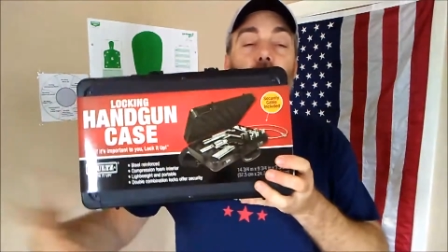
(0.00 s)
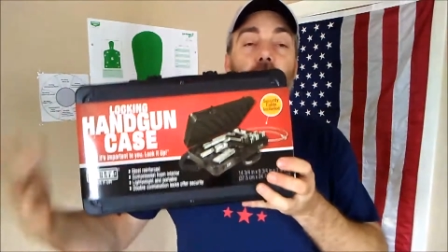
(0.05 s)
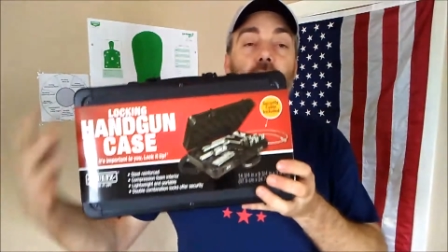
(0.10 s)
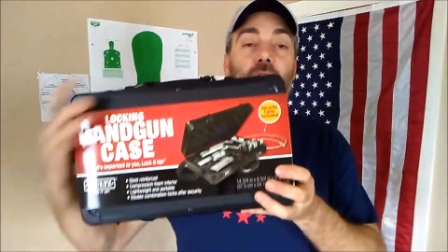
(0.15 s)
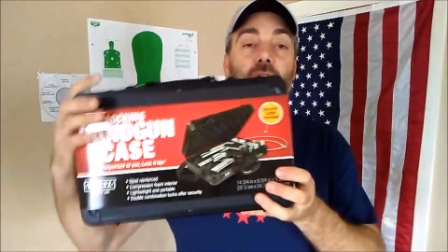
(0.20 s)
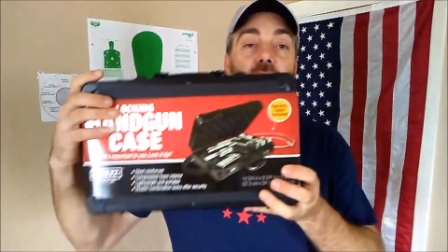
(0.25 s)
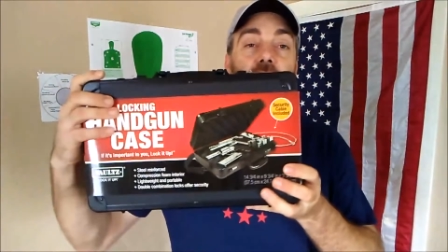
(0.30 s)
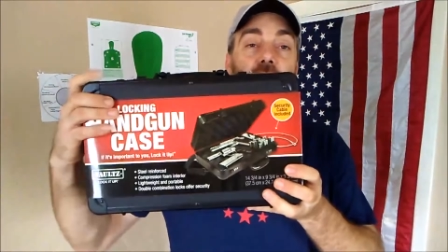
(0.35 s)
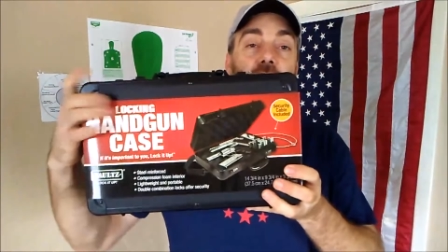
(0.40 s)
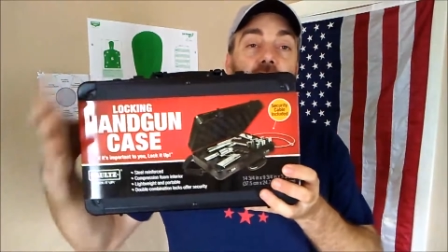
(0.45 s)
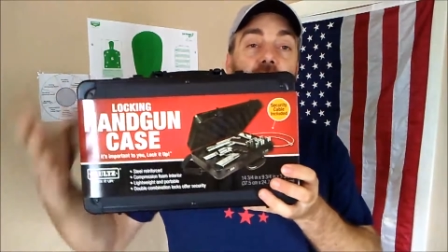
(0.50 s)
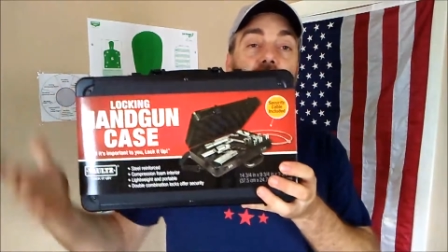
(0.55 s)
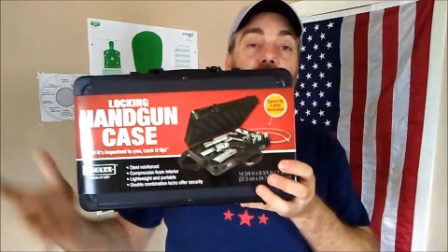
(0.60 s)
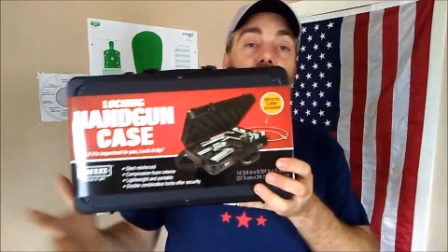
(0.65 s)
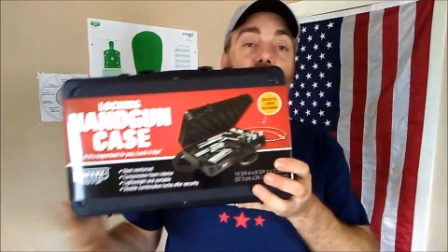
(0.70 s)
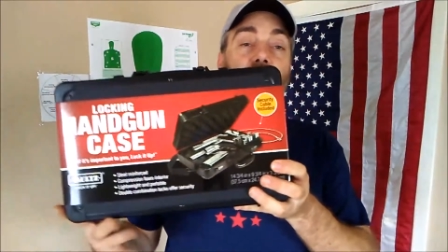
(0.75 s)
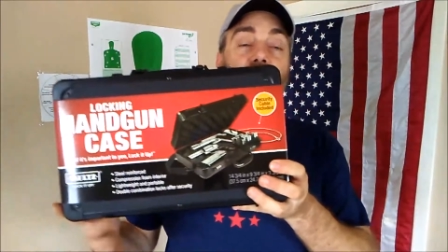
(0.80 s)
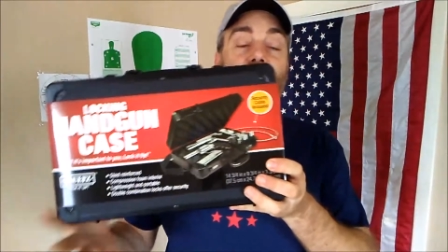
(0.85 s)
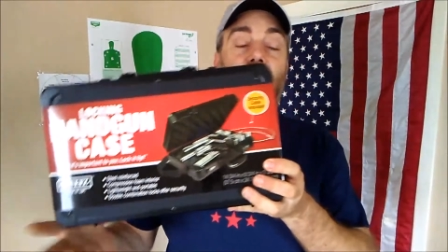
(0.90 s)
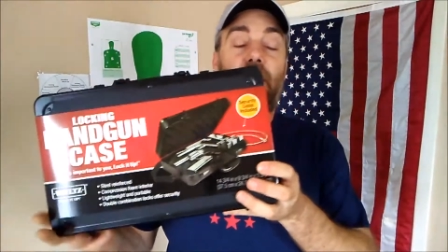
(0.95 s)
put it in the
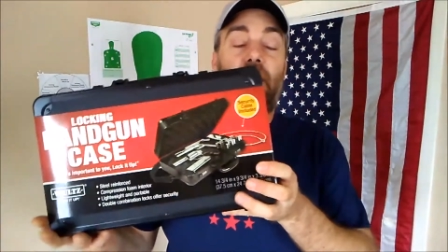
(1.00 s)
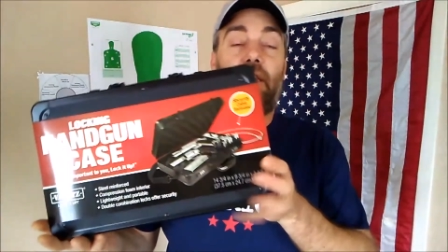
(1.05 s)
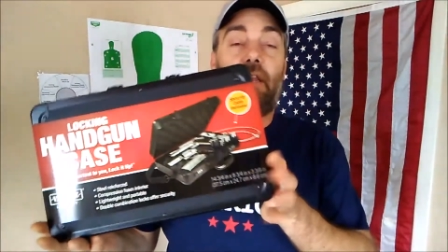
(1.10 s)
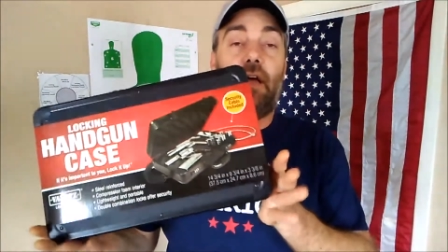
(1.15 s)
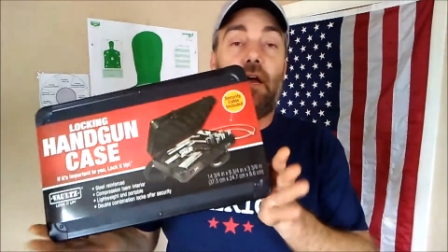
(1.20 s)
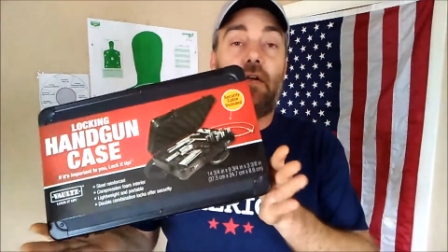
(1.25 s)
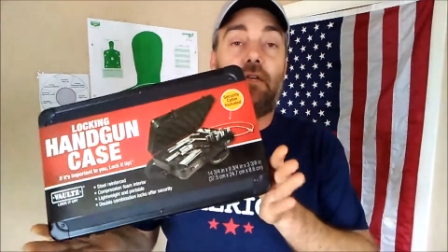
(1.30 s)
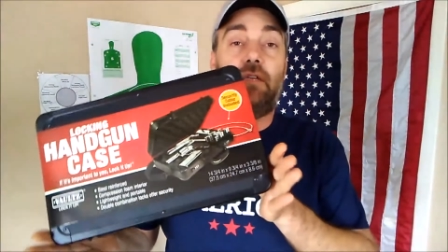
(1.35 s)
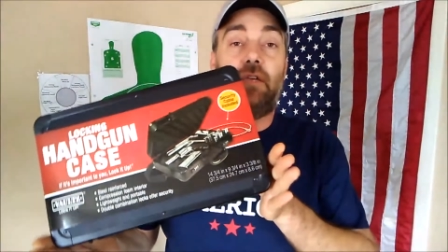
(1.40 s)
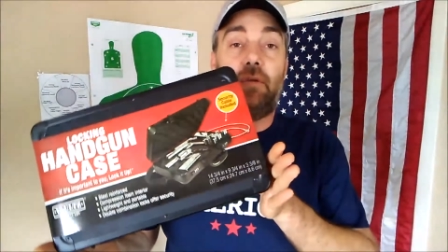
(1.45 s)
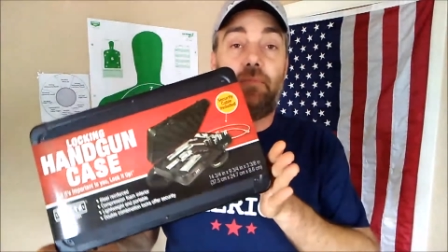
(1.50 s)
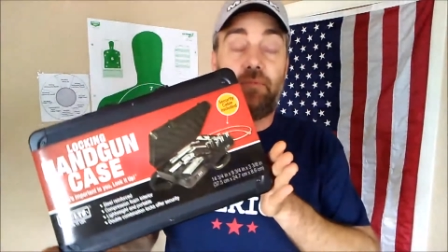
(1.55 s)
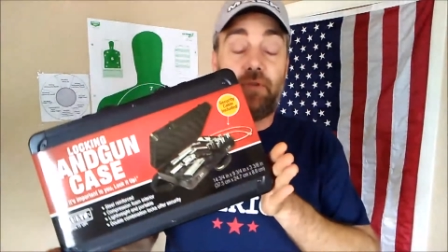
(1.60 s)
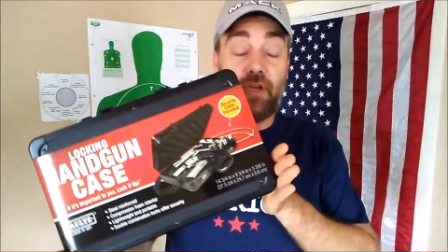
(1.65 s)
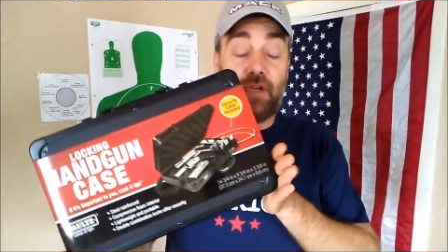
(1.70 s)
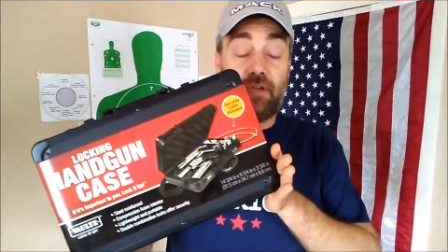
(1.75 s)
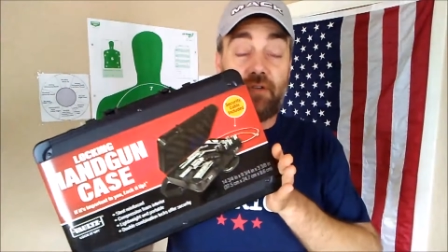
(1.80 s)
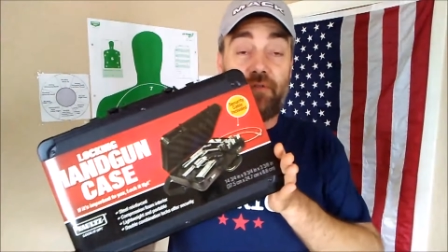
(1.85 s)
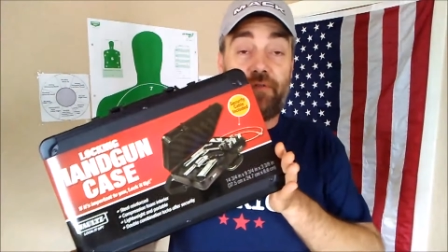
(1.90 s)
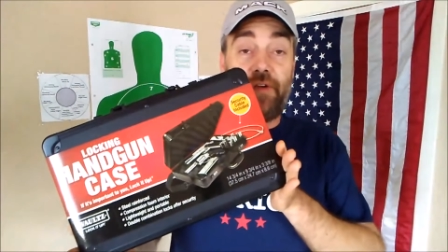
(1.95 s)
case, and it locks up
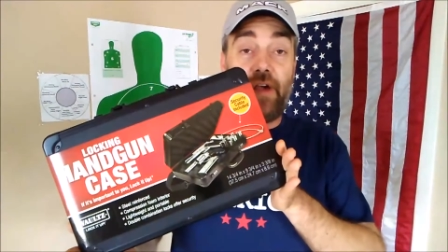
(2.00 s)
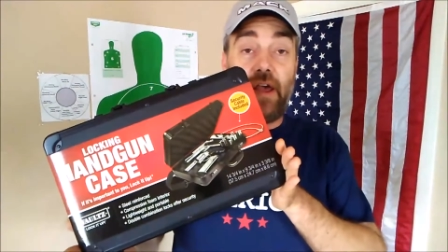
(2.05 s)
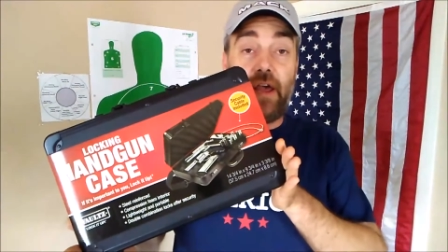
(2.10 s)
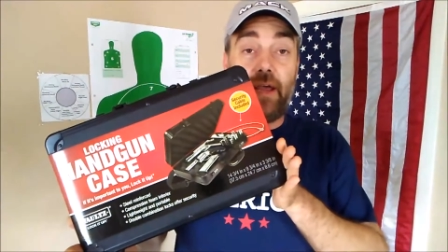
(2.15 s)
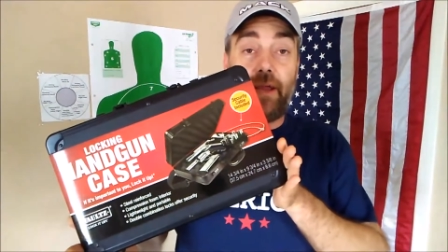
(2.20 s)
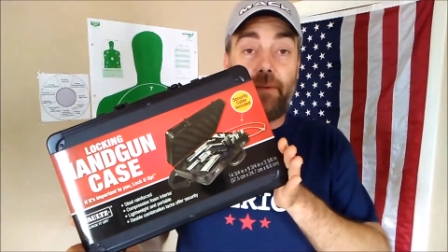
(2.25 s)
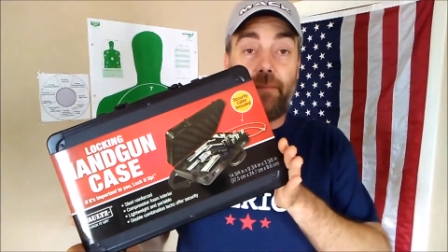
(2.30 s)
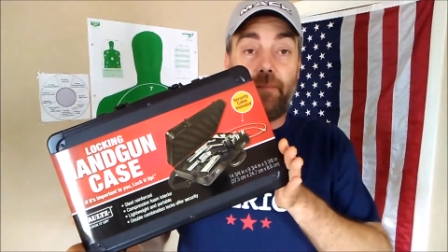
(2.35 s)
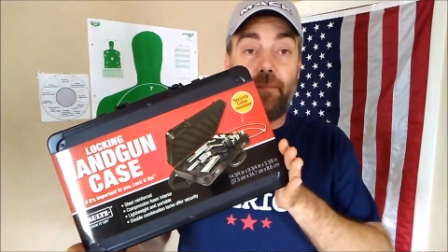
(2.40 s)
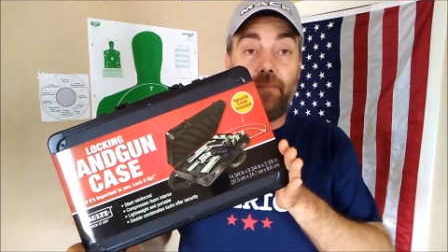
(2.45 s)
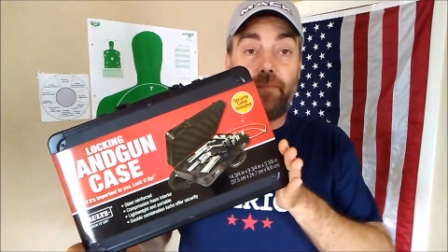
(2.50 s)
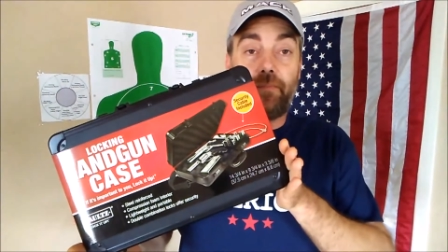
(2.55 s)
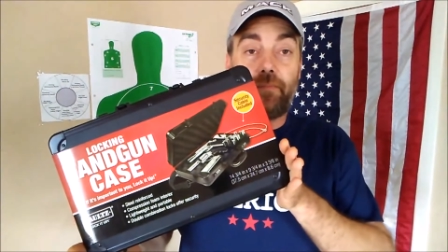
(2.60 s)
just fine